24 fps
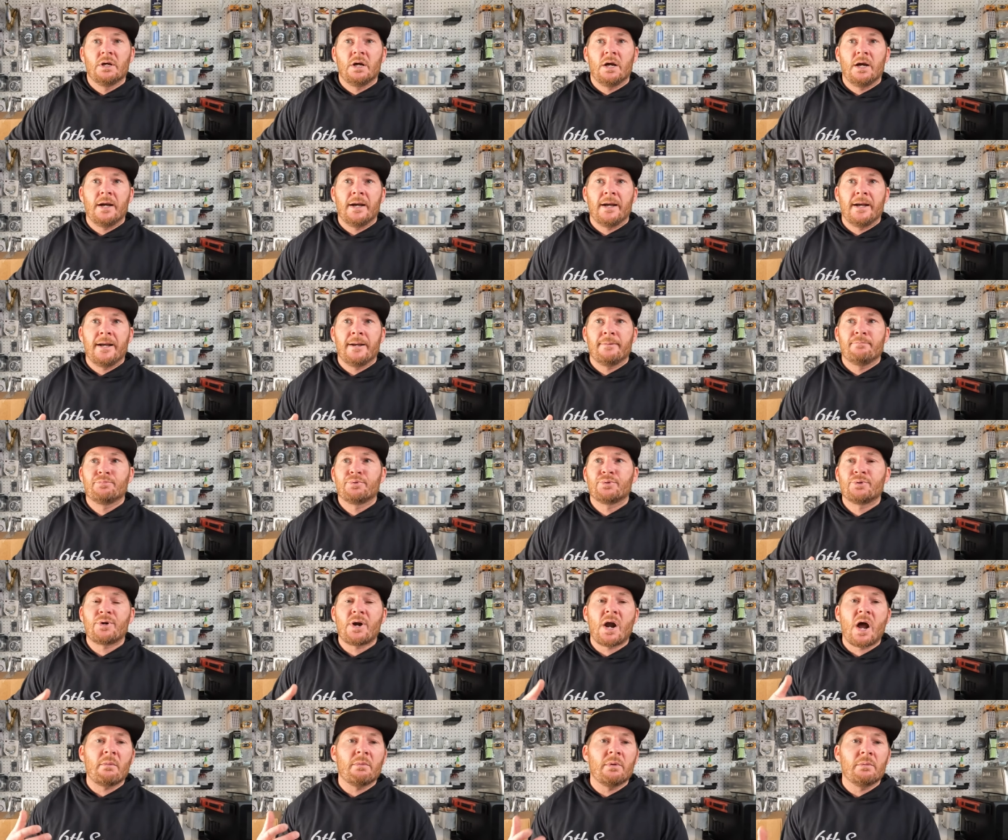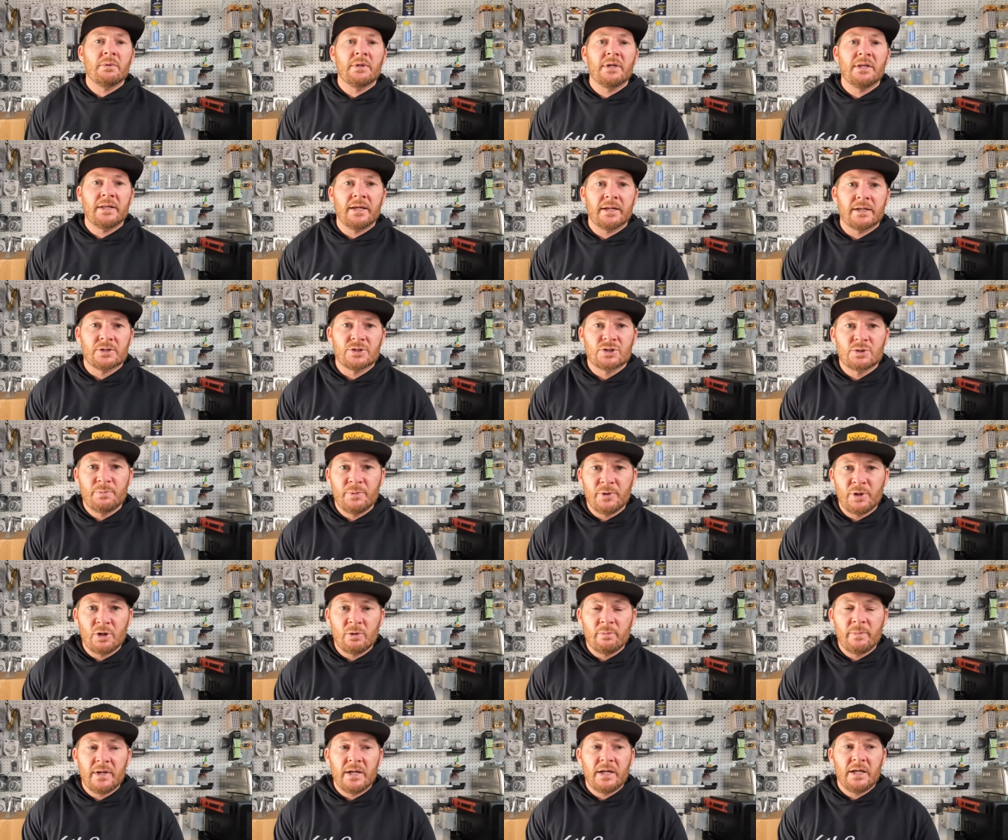probably like a
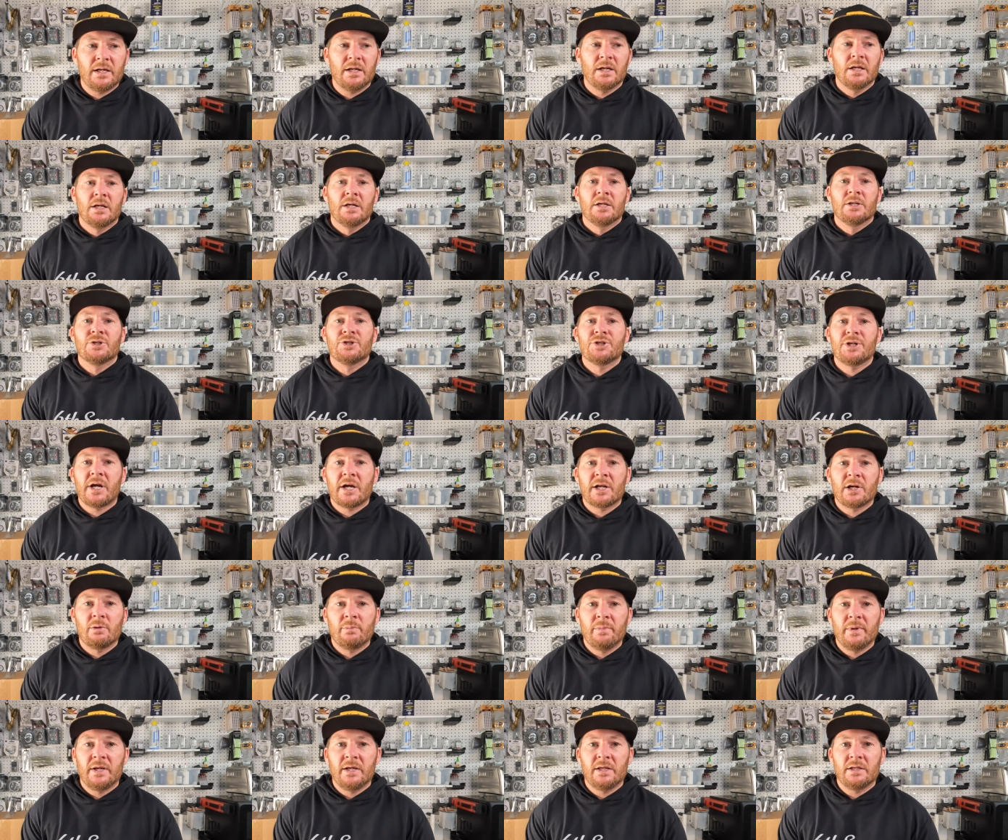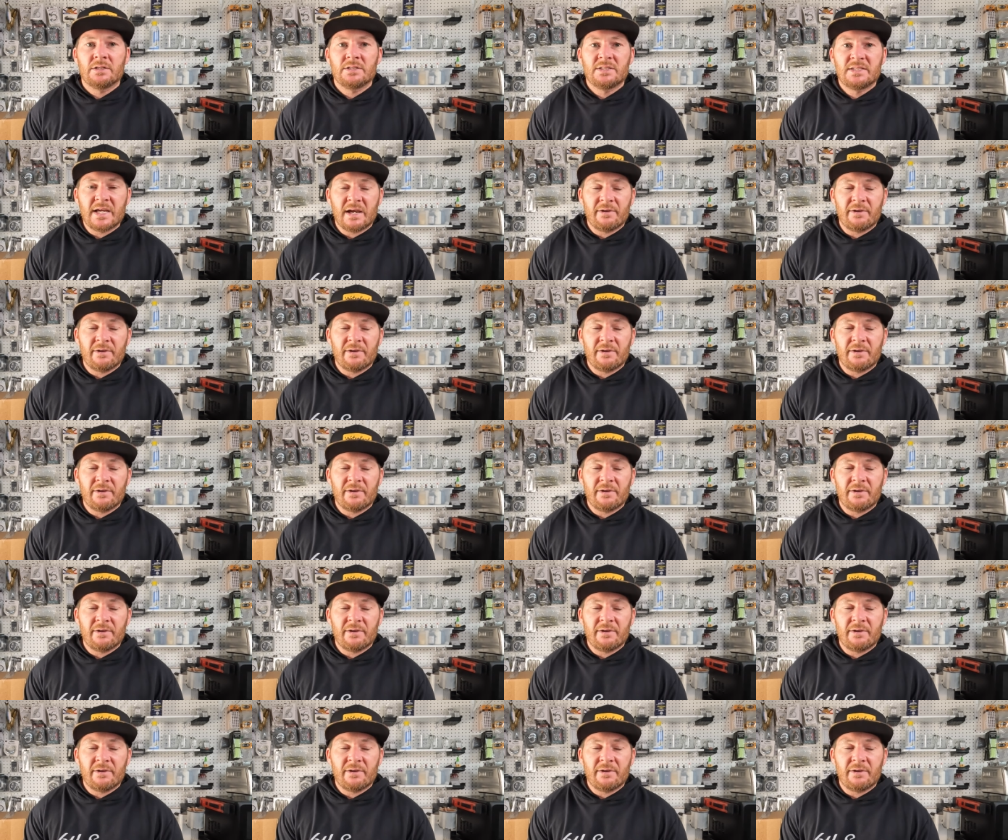spinnerbait, chatterbait.